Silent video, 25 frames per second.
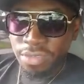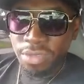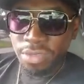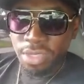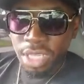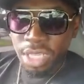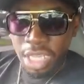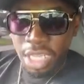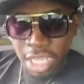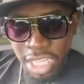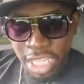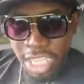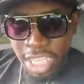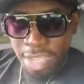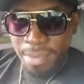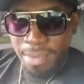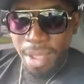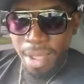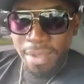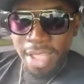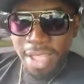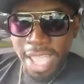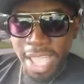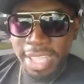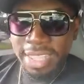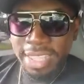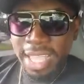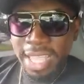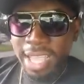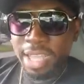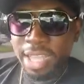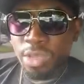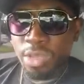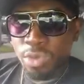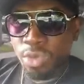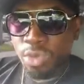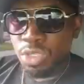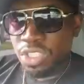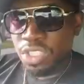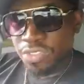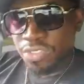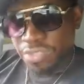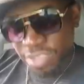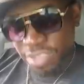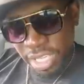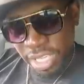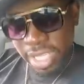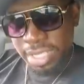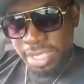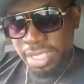Dean? Cause she post a
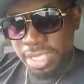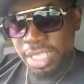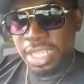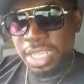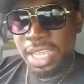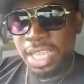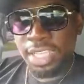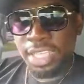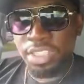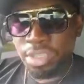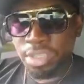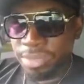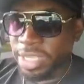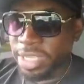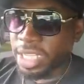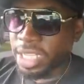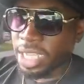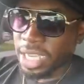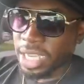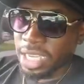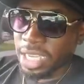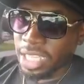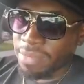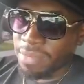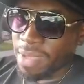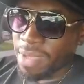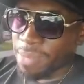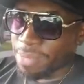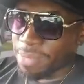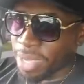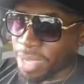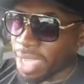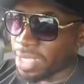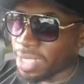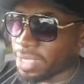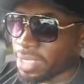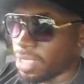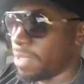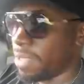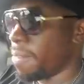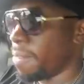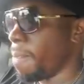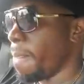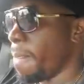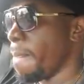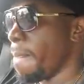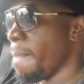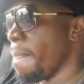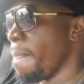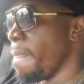shaky boy I do
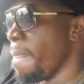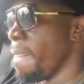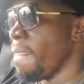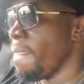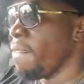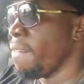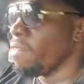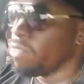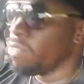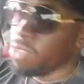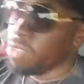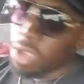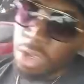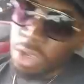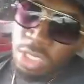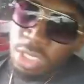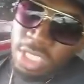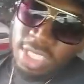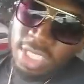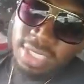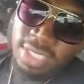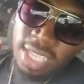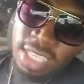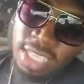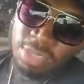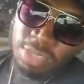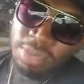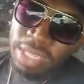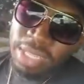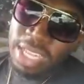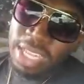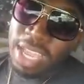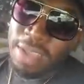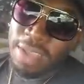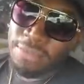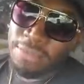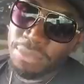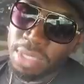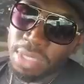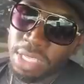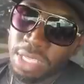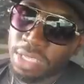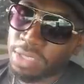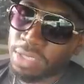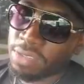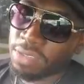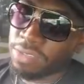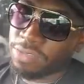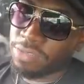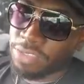the challenge to our
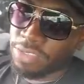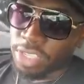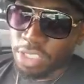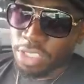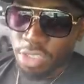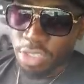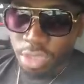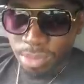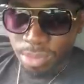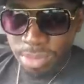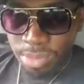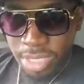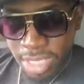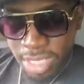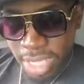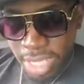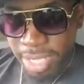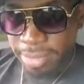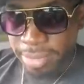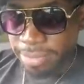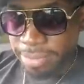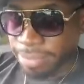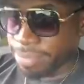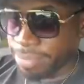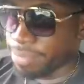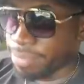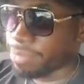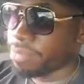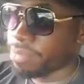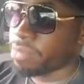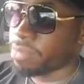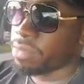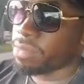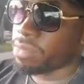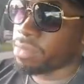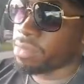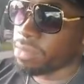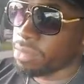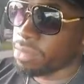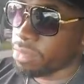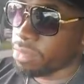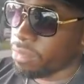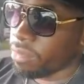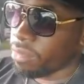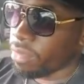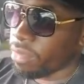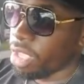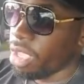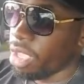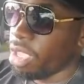song and follow her.
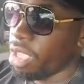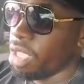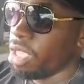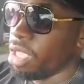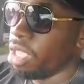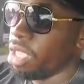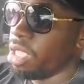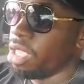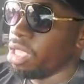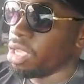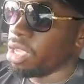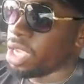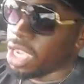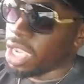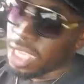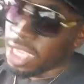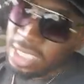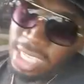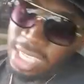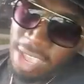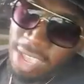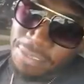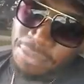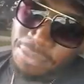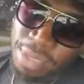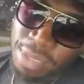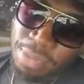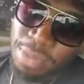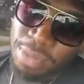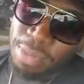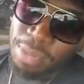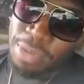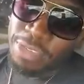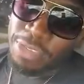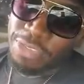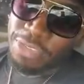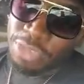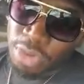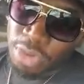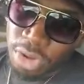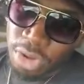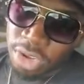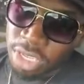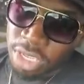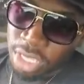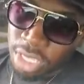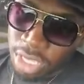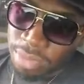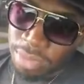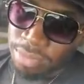I saw me do me thing, people.
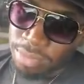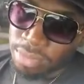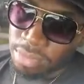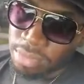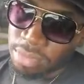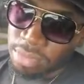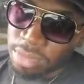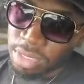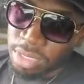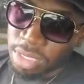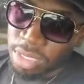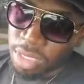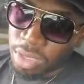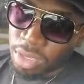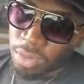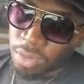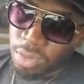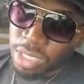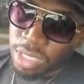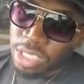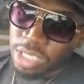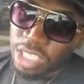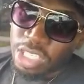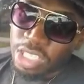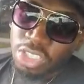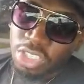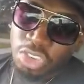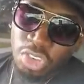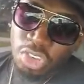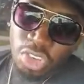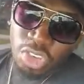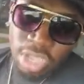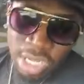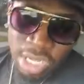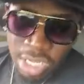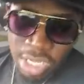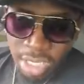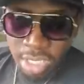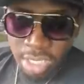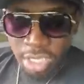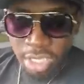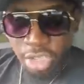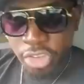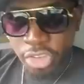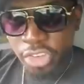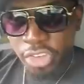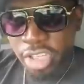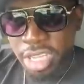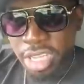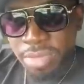Baby Cham, my brother,
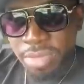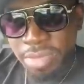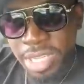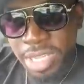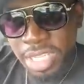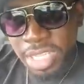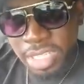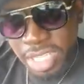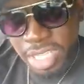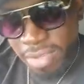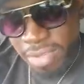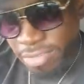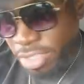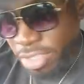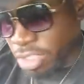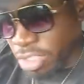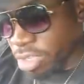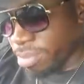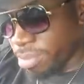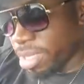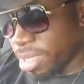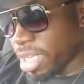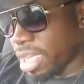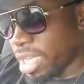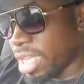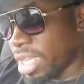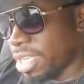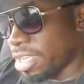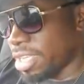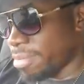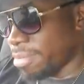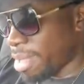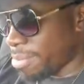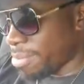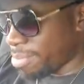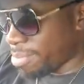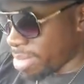mistakenly